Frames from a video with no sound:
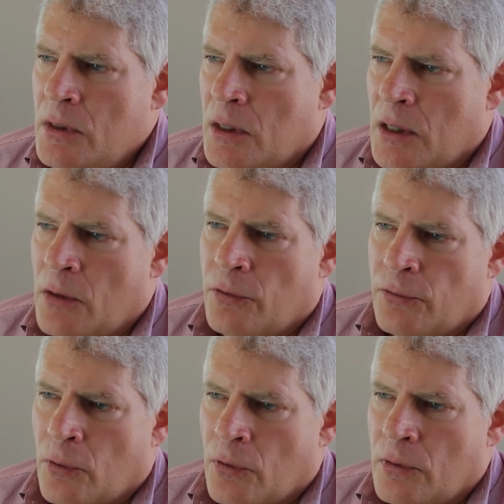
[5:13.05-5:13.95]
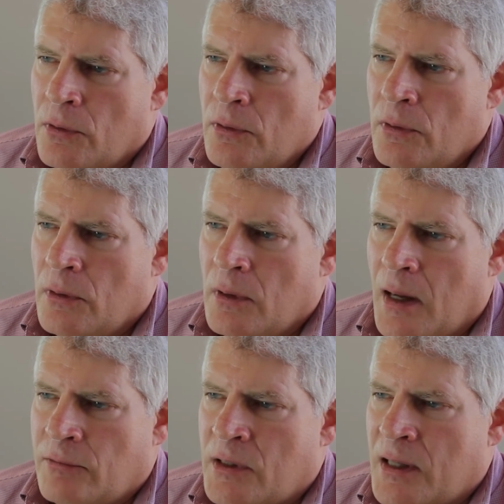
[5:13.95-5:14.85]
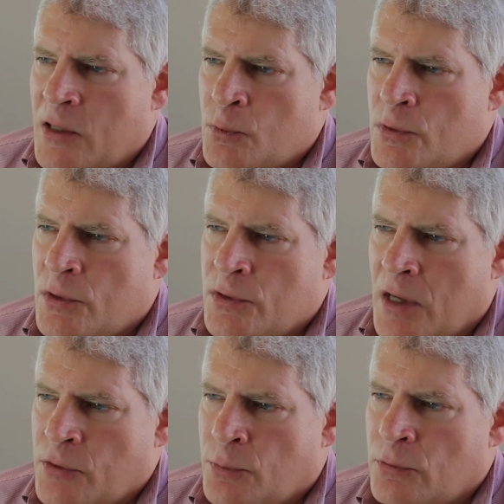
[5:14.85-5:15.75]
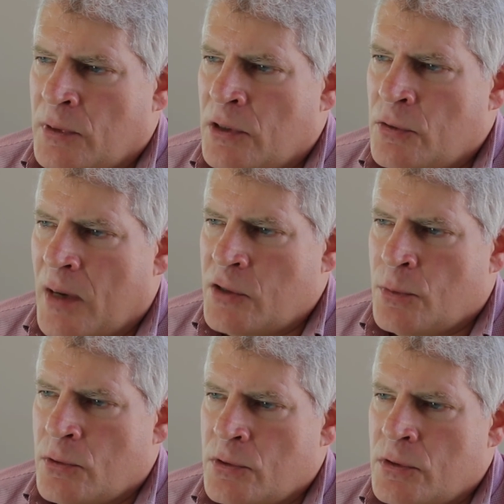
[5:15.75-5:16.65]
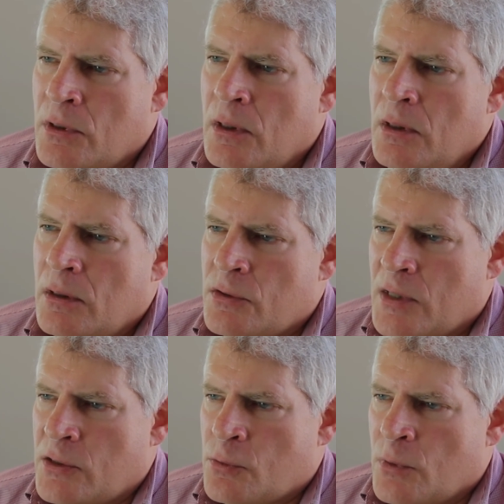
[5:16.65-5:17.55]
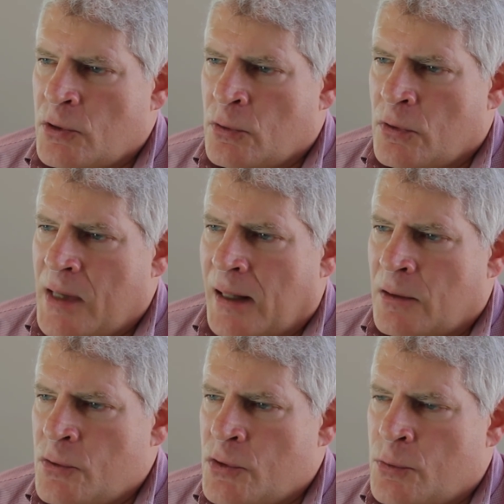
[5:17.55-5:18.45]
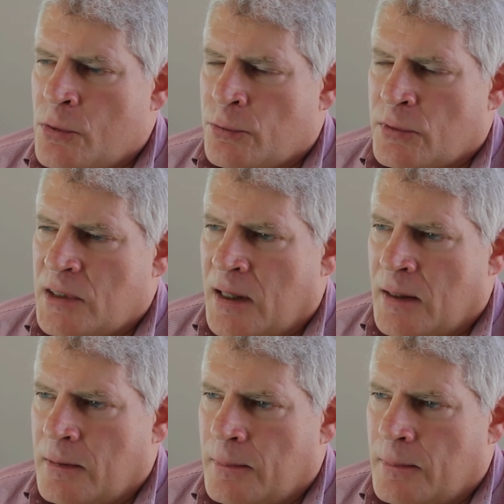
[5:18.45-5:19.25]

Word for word: In the other third, after the case was discussed between the two experts, the site's original diagnosis was retained.